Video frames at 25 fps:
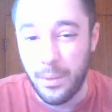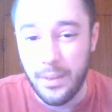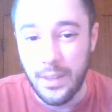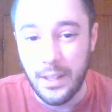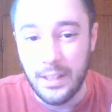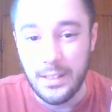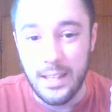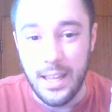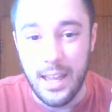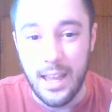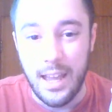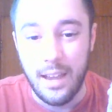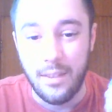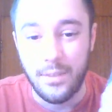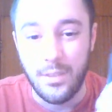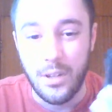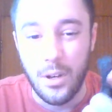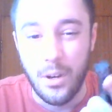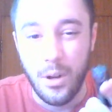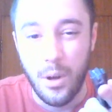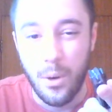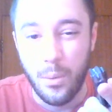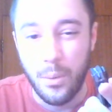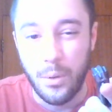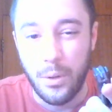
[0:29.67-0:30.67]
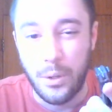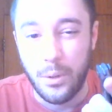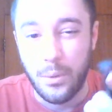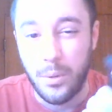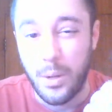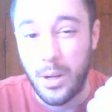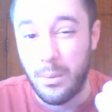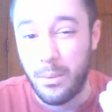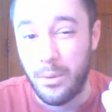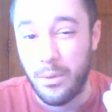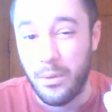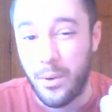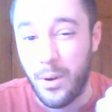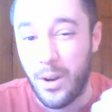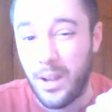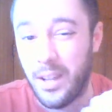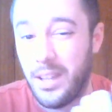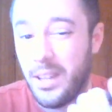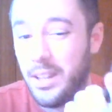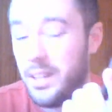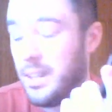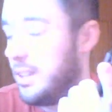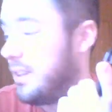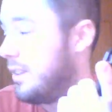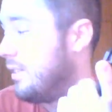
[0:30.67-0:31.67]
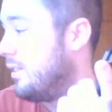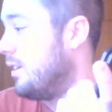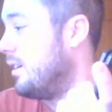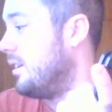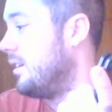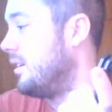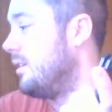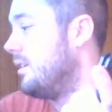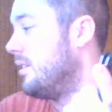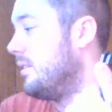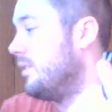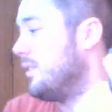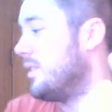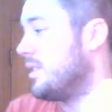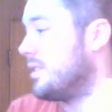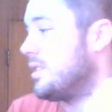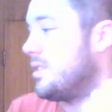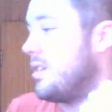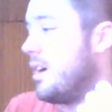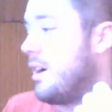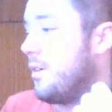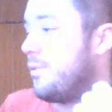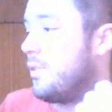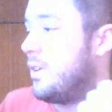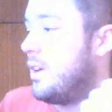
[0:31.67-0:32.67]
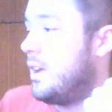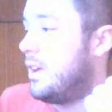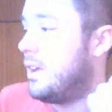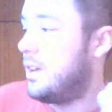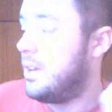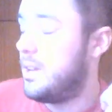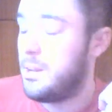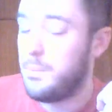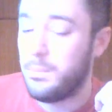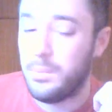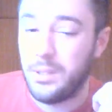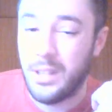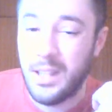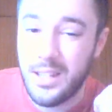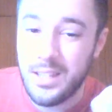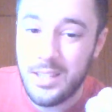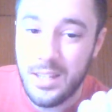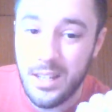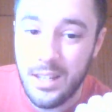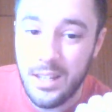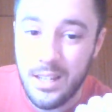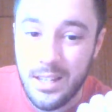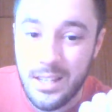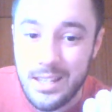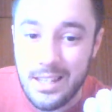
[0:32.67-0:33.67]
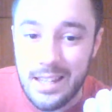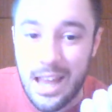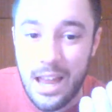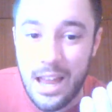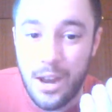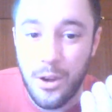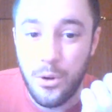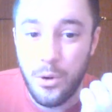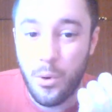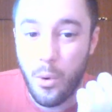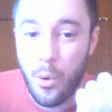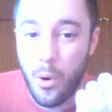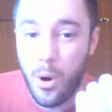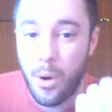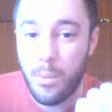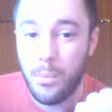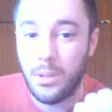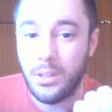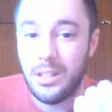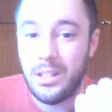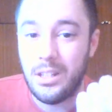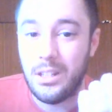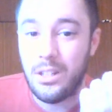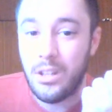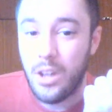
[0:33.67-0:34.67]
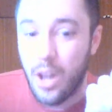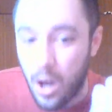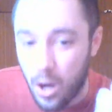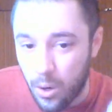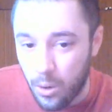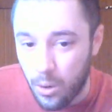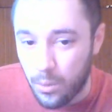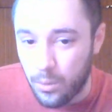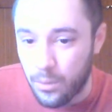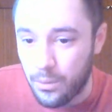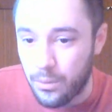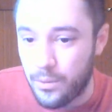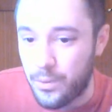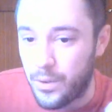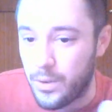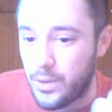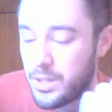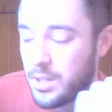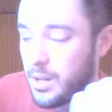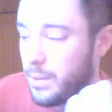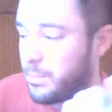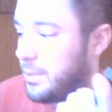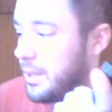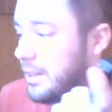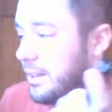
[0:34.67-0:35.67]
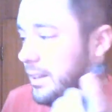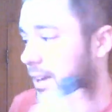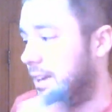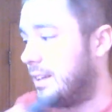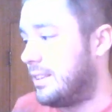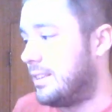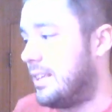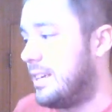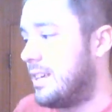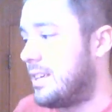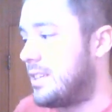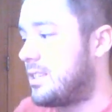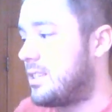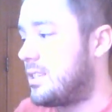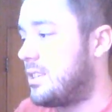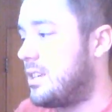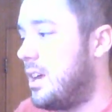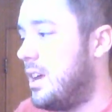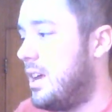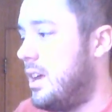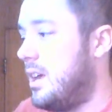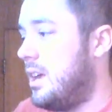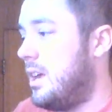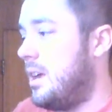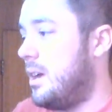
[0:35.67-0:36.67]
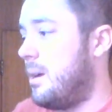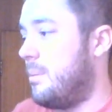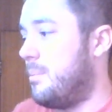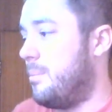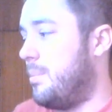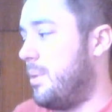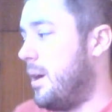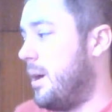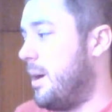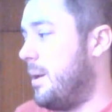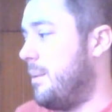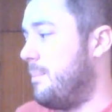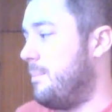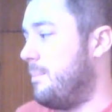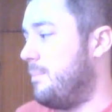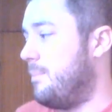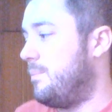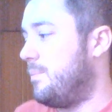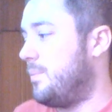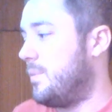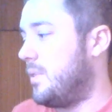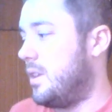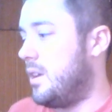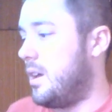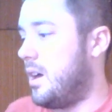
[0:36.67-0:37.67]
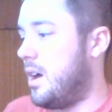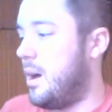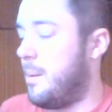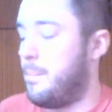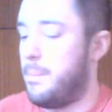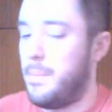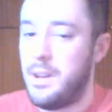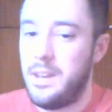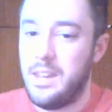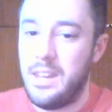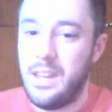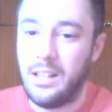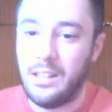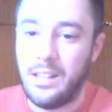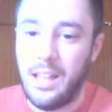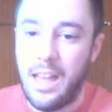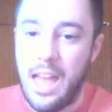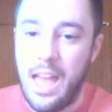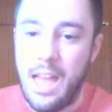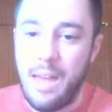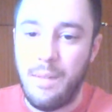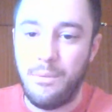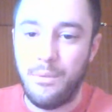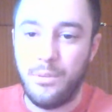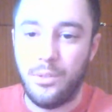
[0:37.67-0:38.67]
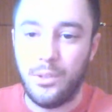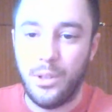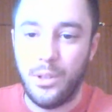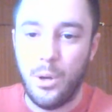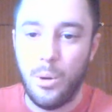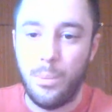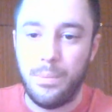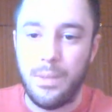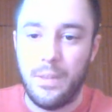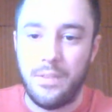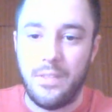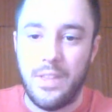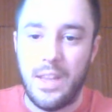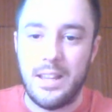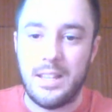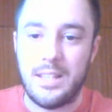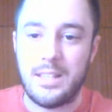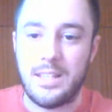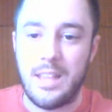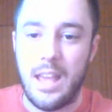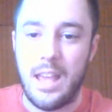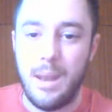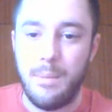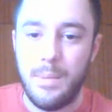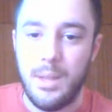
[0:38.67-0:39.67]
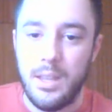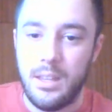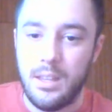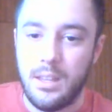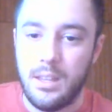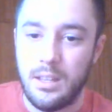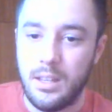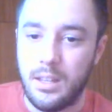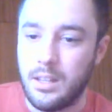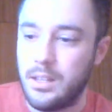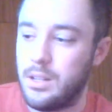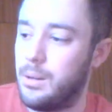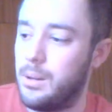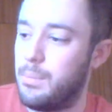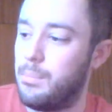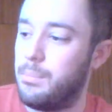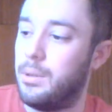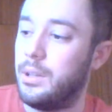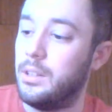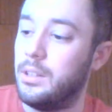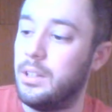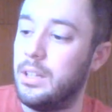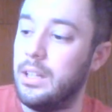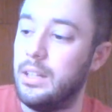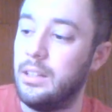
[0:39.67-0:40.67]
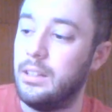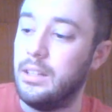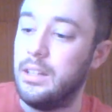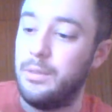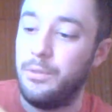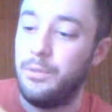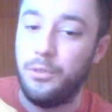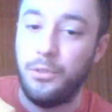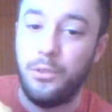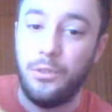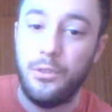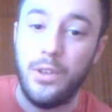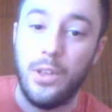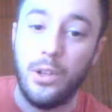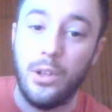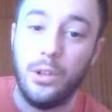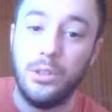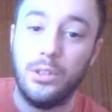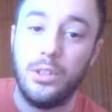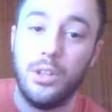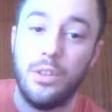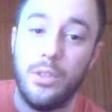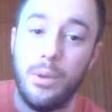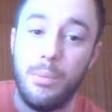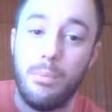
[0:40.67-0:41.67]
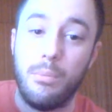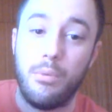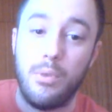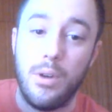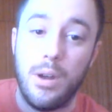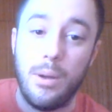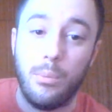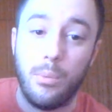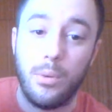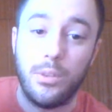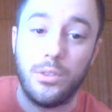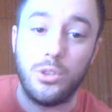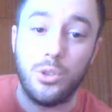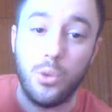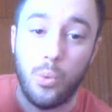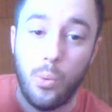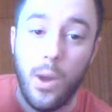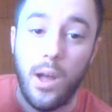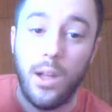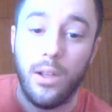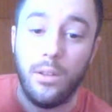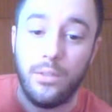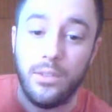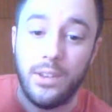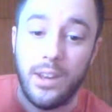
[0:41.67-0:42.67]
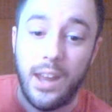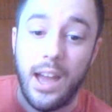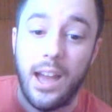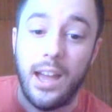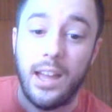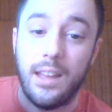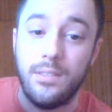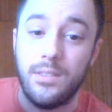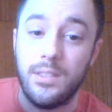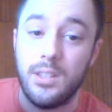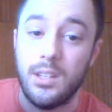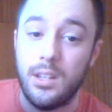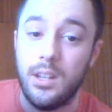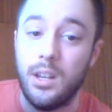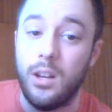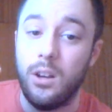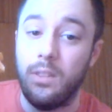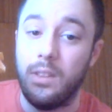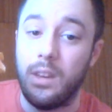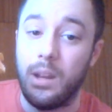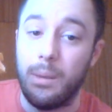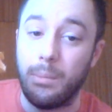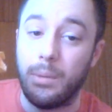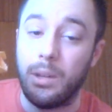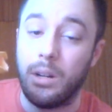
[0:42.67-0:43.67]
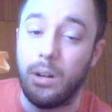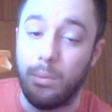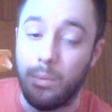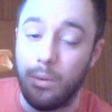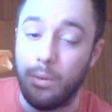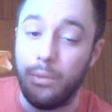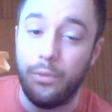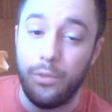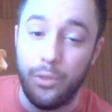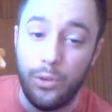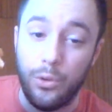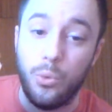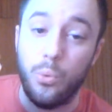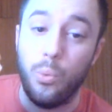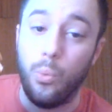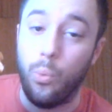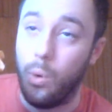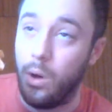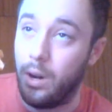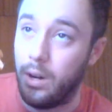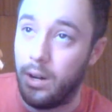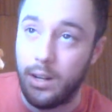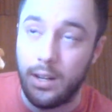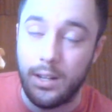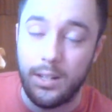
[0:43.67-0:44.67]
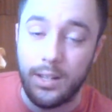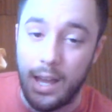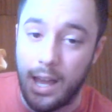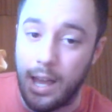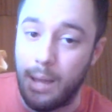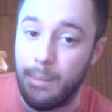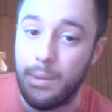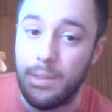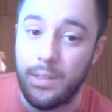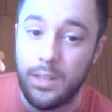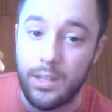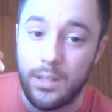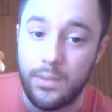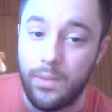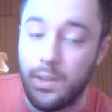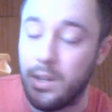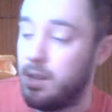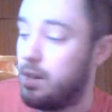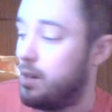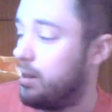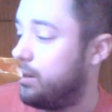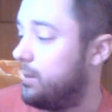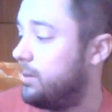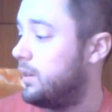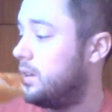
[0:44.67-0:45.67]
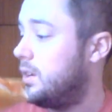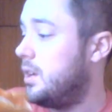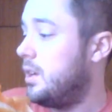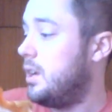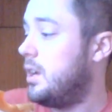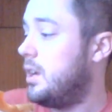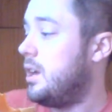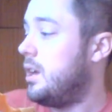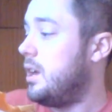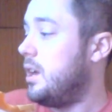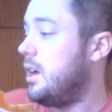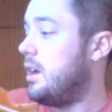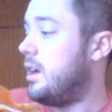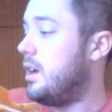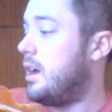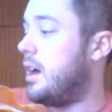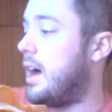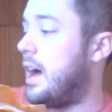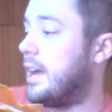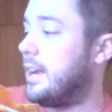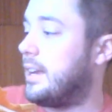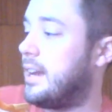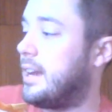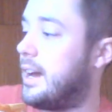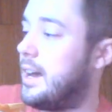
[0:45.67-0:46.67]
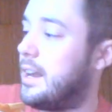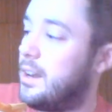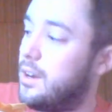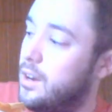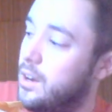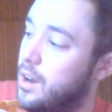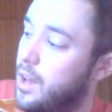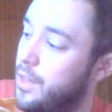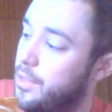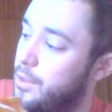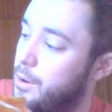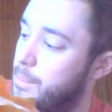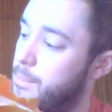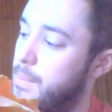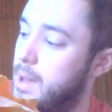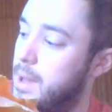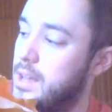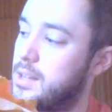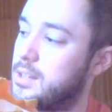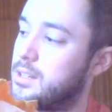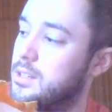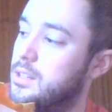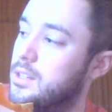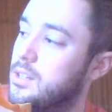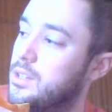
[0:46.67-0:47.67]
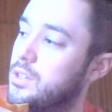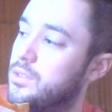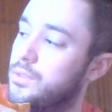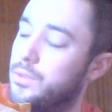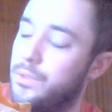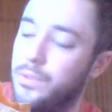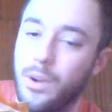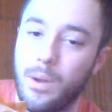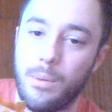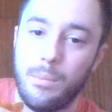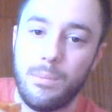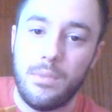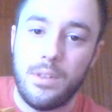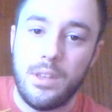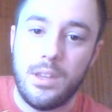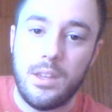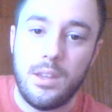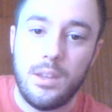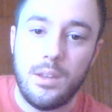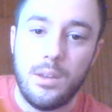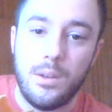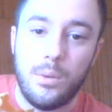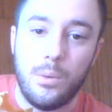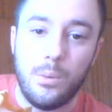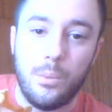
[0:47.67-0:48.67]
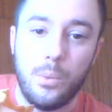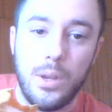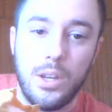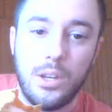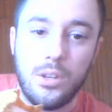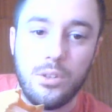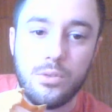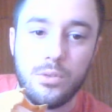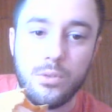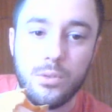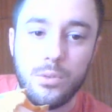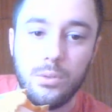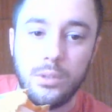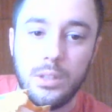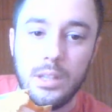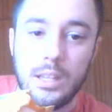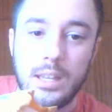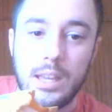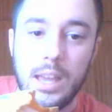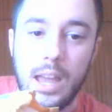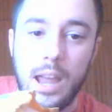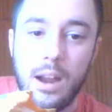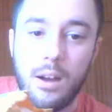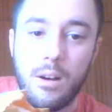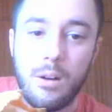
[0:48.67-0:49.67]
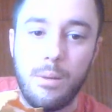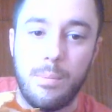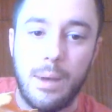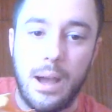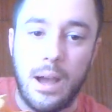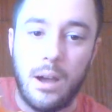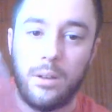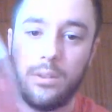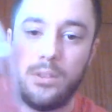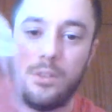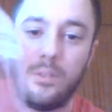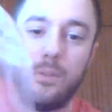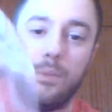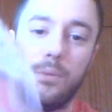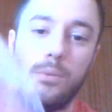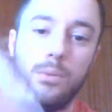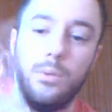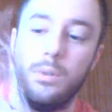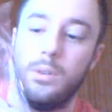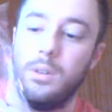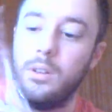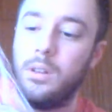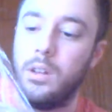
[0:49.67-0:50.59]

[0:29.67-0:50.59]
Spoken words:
things I have to note really quick before I get into the stuff. Blade City is not normally known for something like this, but a manila envelope that they sent me completely filled to the brim with 12 knives in here that I'm going to review one at a time in this video. I got another message from the We Truly Care About You